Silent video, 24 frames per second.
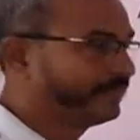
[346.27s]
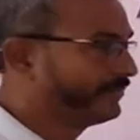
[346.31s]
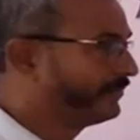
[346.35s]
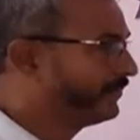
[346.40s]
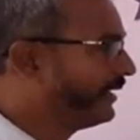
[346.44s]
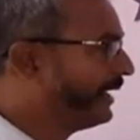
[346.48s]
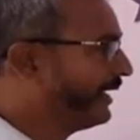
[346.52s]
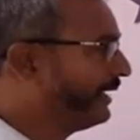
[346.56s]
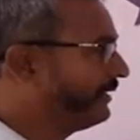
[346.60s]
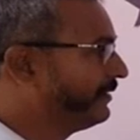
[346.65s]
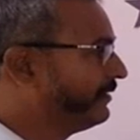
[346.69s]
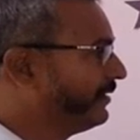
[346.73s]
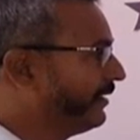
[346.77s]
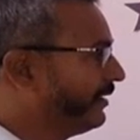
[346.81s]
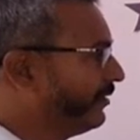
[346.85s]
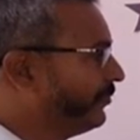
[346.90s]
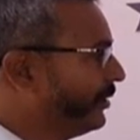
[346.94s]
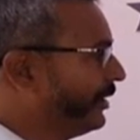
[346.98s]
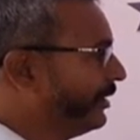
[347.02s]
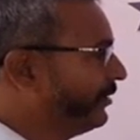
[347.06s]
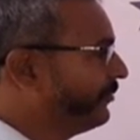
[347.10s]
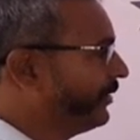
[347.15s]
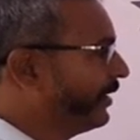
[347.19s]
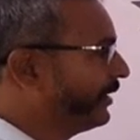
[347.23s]
and the
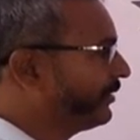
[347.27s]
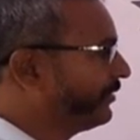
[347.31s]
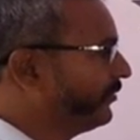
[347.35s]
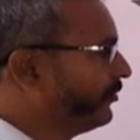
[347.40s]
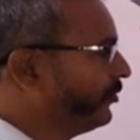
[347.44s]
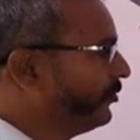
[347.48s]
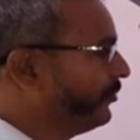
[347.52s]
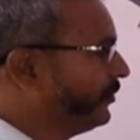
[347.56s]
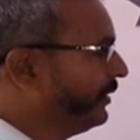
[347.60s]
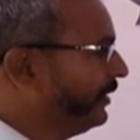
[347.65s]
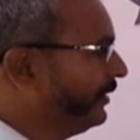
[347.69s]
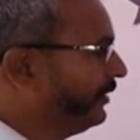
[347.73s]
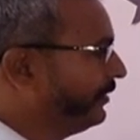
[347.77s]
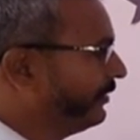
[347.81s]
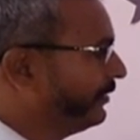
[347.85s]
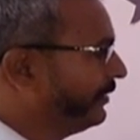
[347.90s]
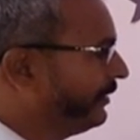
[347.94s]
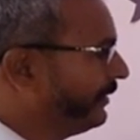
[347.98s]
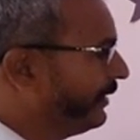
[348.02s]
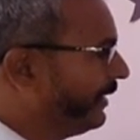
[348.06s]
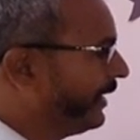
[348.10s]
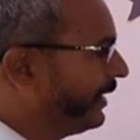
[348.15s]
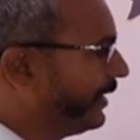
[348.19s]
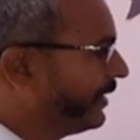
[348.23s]
remaining factor will be
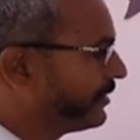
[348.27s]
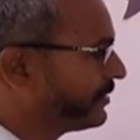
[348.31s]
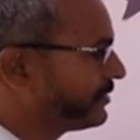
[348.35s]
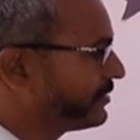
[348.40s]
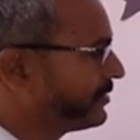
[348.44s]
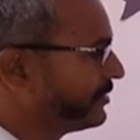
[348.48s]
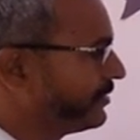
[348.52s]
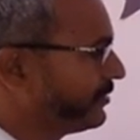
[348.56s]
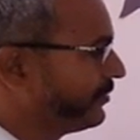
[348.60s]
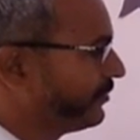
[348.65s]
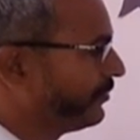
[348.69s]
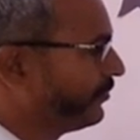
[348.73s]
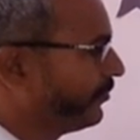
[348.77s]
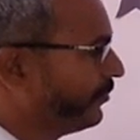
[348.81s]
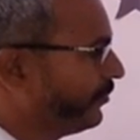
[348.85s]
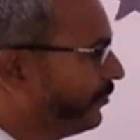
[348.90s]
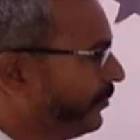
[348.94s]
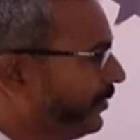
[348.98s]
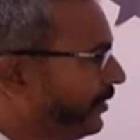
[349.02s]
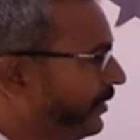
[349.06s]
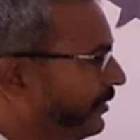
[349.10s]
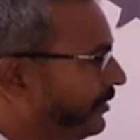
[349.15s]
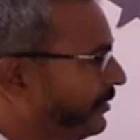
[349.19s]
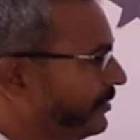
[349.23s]
x
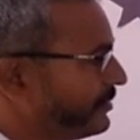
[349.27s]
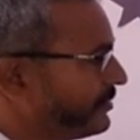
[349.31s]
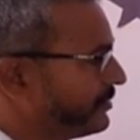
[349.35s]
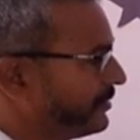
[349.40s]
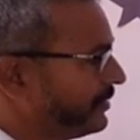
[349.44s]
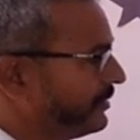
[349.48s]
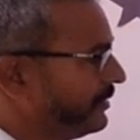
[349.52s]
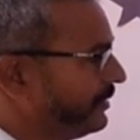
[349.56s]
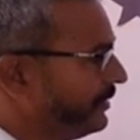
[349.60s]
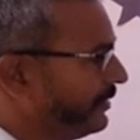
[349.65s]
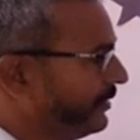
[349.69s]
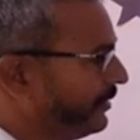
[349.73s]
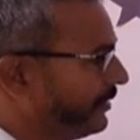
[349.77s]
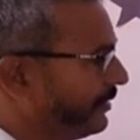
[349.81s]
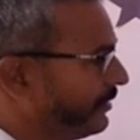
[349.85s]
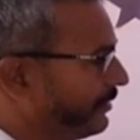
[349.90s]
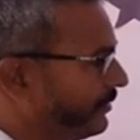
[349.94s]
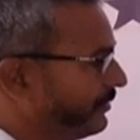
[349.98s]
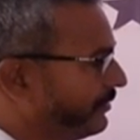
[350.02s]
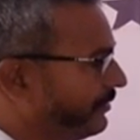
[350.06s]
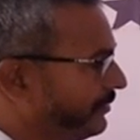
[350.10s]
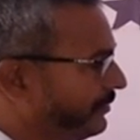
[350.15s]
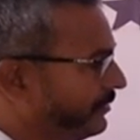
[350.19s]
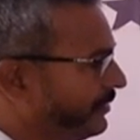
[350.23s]
plus, here
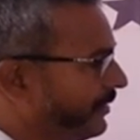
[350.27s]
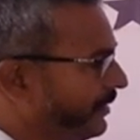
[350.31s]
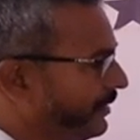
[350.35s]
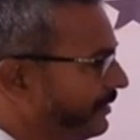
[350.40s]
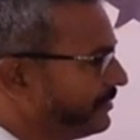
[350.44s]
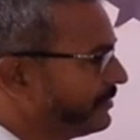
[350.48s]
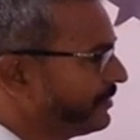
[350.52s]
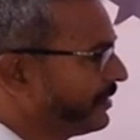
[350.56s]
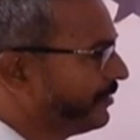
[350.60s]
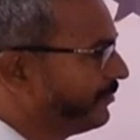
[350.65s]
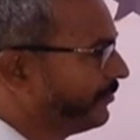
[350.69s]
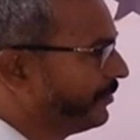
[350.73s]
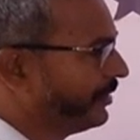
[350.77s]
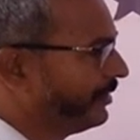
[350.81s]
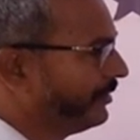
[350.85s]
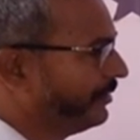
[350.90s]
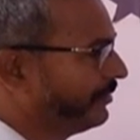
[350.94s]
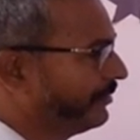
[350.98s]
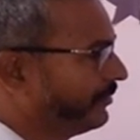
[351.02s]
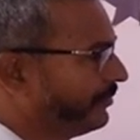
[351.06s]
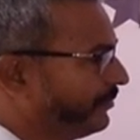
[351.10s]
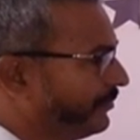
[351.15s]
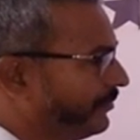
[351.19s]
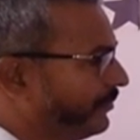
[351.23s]
3 is
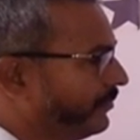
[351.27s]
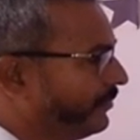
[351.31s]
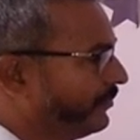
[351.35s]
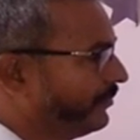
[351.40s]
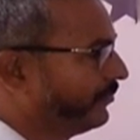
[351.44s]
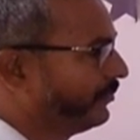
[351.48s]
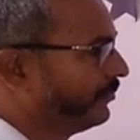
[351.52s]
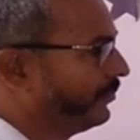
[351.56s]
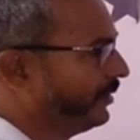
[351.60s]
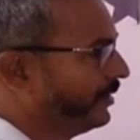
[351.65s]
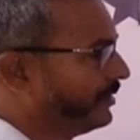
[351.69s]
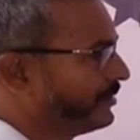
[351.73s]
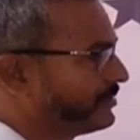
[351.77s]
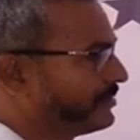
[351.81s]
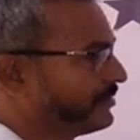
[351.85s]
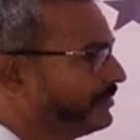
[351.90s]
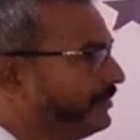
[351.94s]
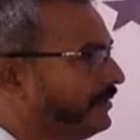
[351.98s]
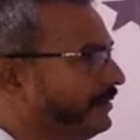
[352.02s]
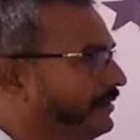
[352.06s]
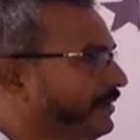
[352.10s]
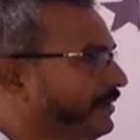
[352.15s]
remaining, plus.